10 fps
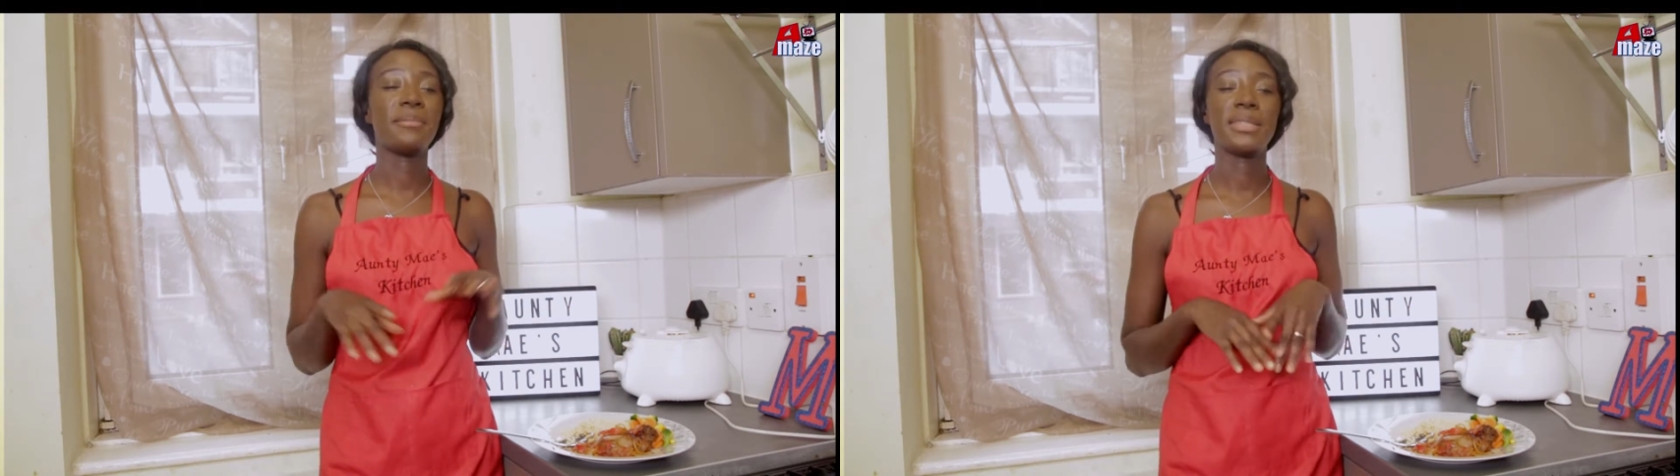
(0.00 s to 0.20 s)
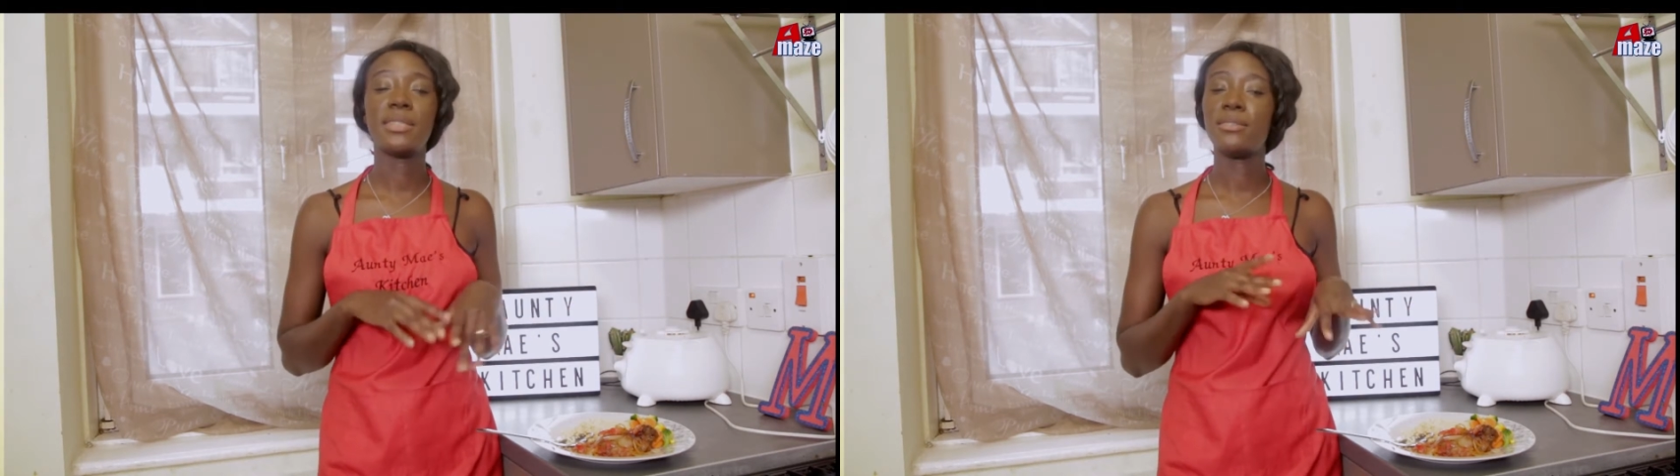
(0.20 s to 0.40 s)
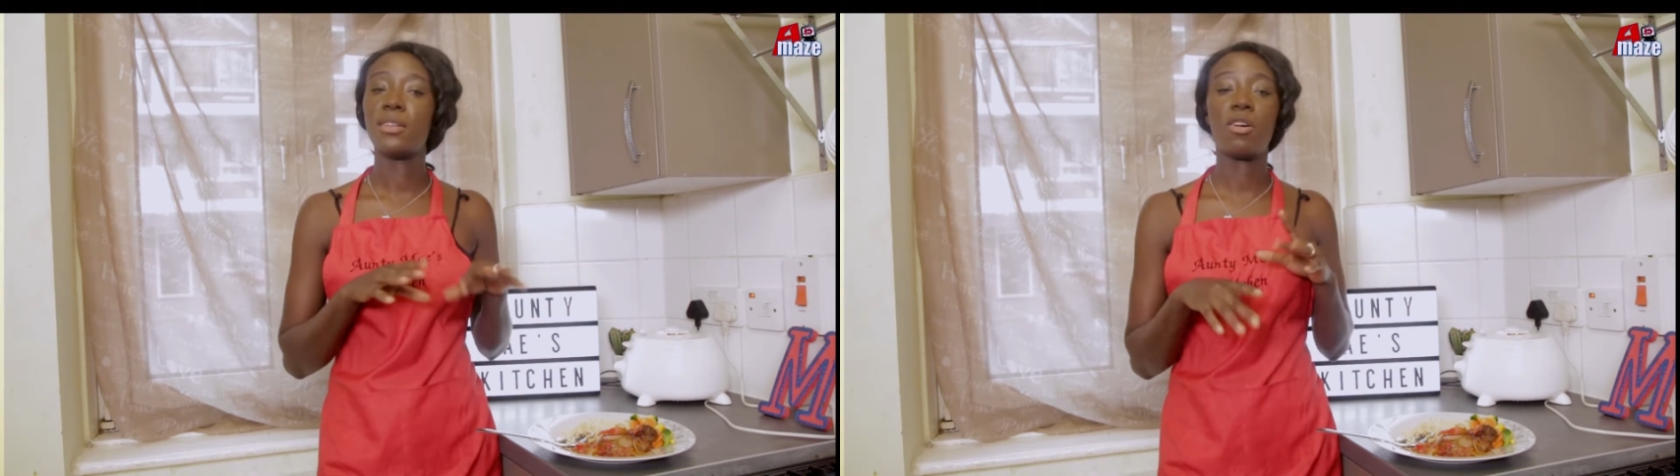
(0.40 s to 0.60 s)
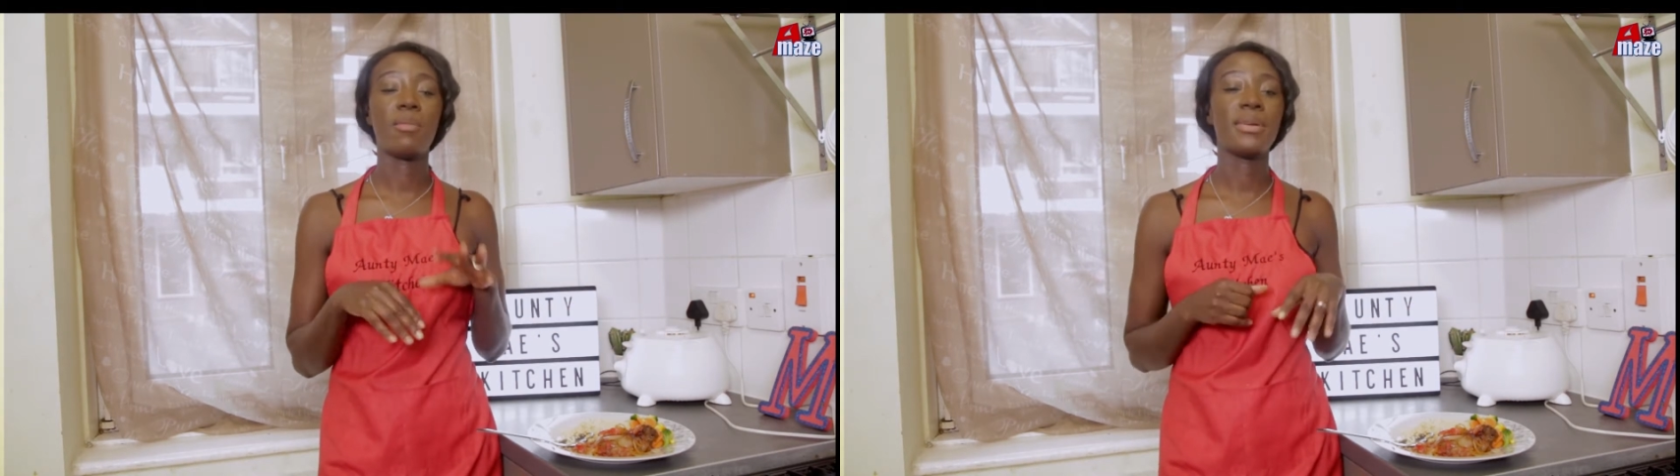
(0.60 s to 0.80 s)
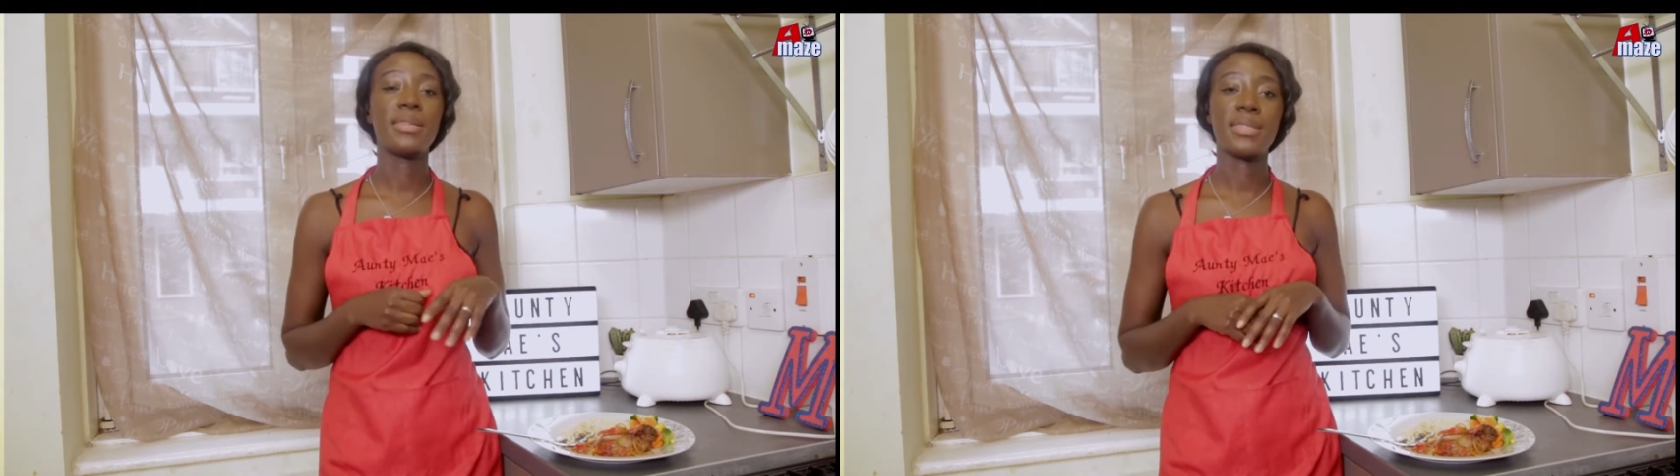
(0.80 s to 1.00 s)
busy in the
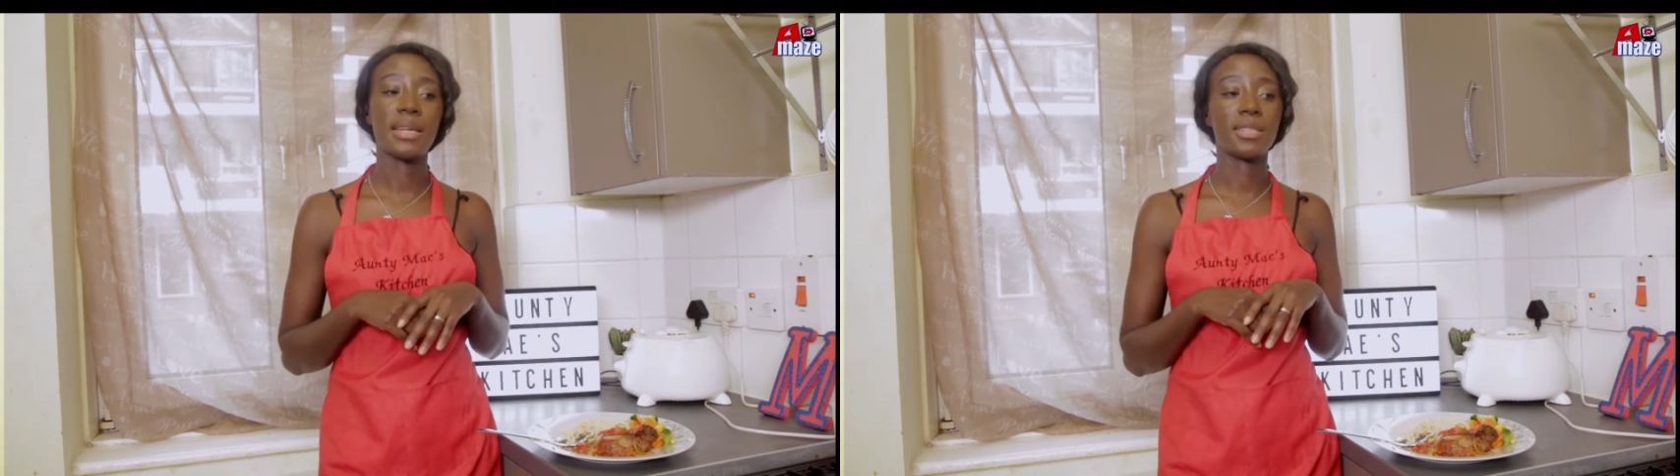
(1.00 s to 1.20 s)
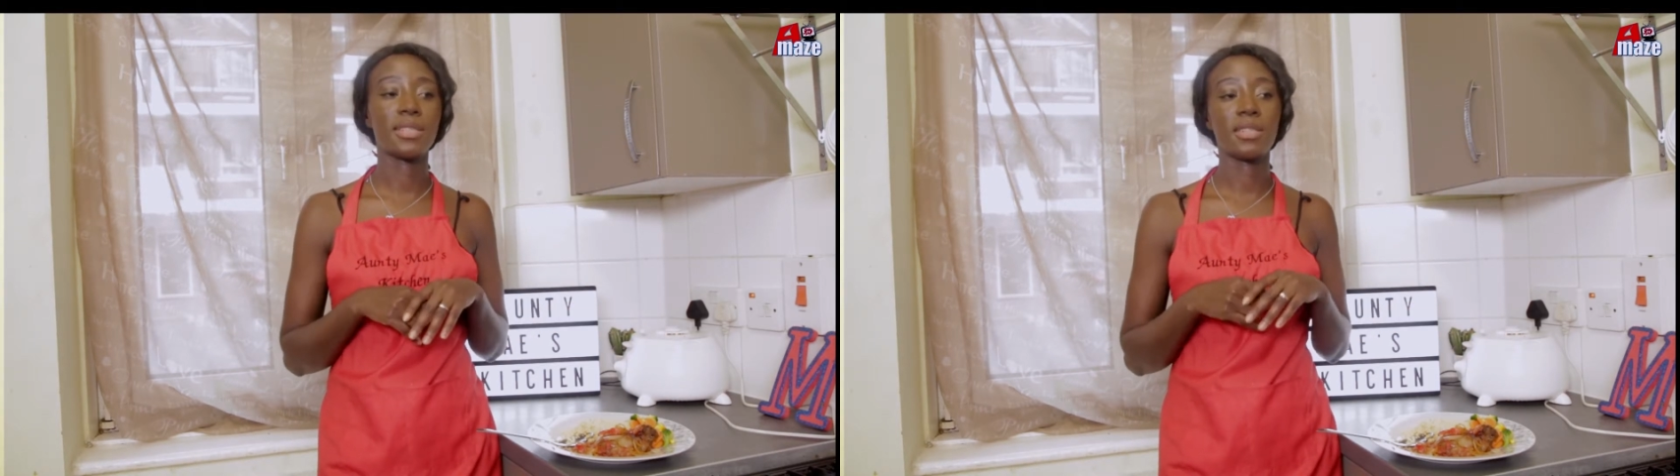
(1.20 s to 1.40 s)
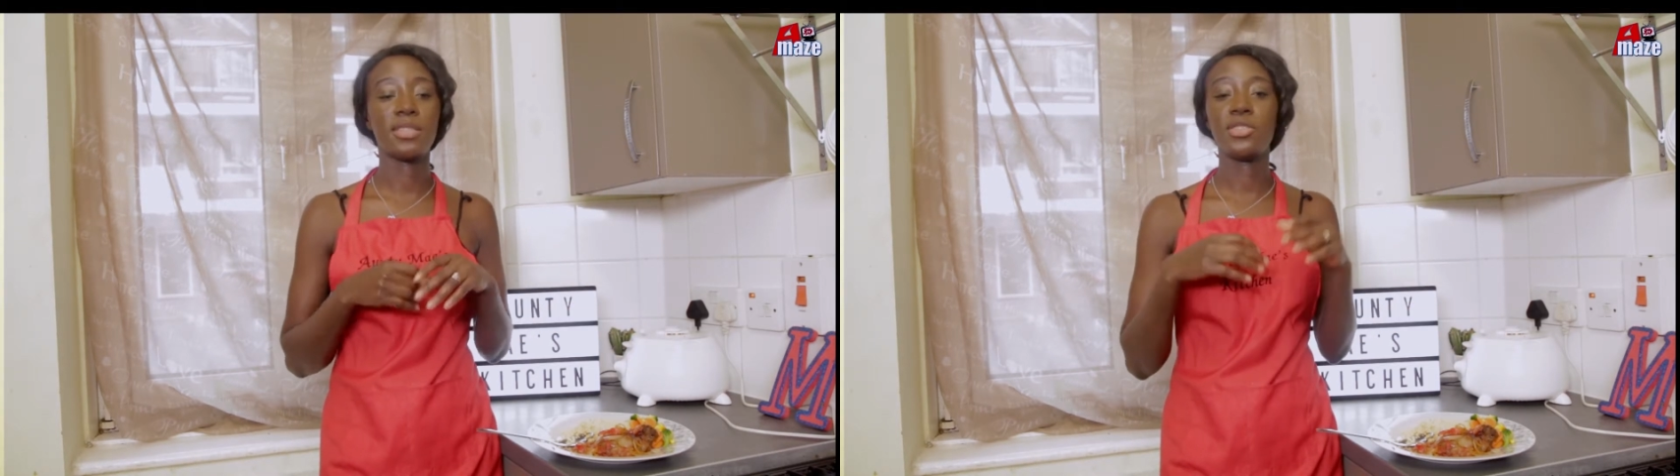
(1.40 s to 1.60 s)
comment section.